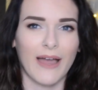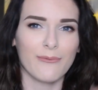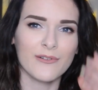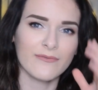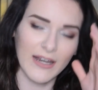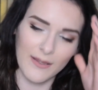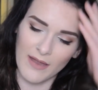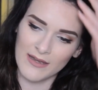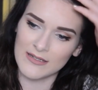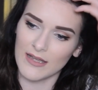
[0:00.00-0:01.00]
I wouldn't
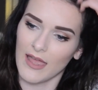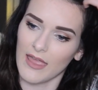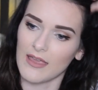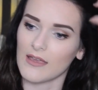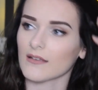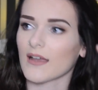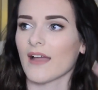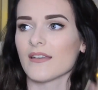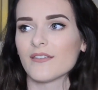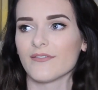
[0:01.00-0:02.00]
recommend a
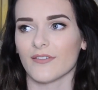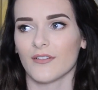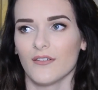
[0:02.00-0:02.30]
kind of